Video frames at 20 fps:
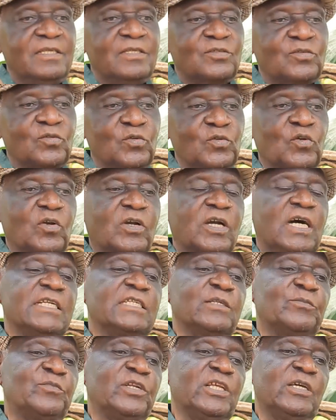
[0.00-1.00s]
So you
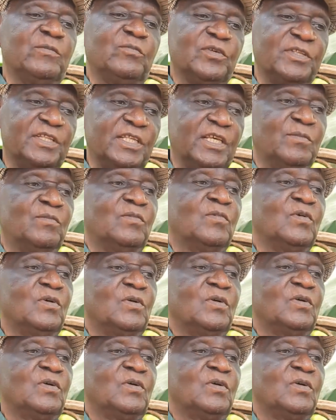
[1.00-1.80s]
can't blame them.